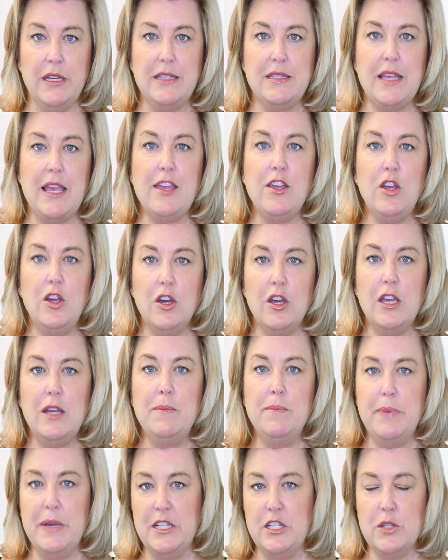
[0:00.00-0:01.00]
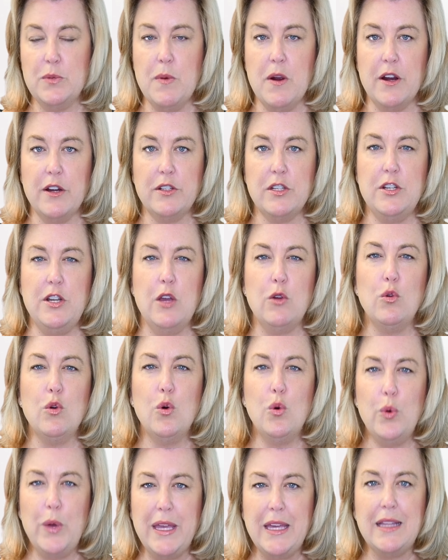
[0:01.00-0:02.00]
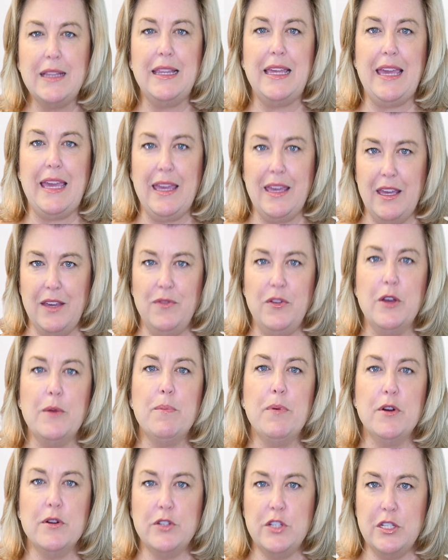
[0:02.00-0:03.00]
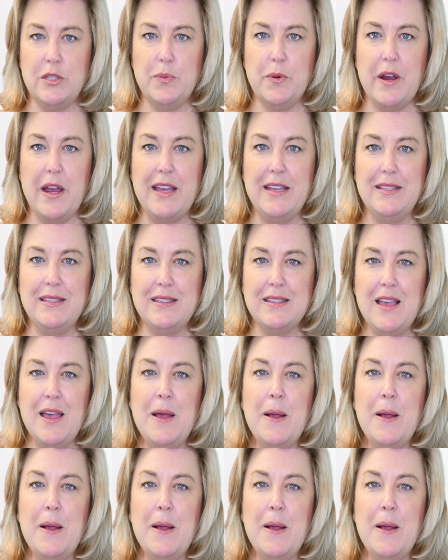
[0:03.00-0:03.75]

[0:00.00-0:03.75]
It's a good benchmark to know quickly if your purchase price